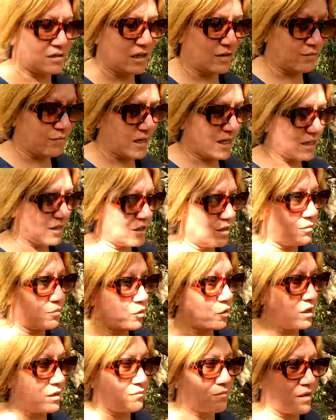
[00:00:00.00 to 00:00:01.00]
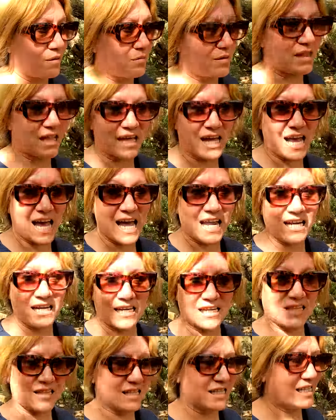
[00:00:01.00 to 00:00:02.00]
Jeff made a good point. Maybe they
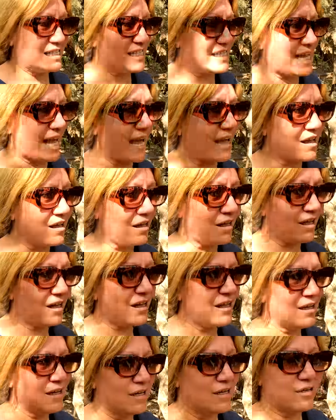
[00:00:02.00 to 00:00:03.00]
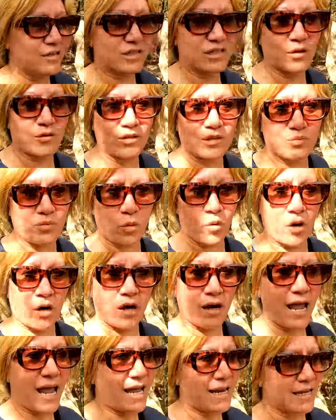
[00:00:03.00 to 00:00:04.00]
added in this deck so it's
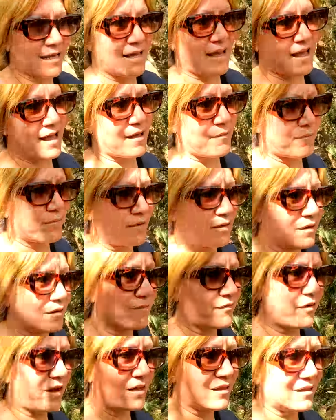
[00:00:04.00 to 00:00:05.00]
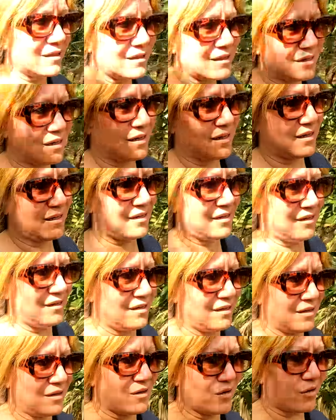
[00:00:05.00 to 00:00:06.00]
more handicap friendly
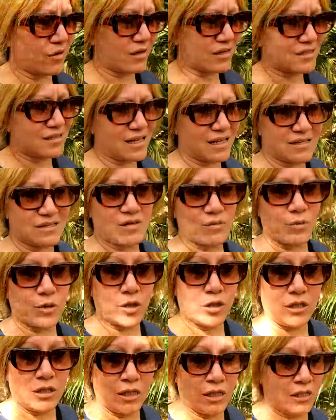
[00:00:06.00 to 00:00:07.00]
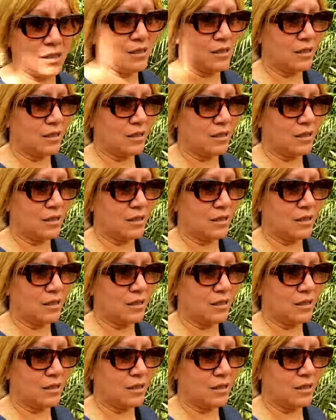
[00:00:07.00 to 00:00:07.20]
or accessible.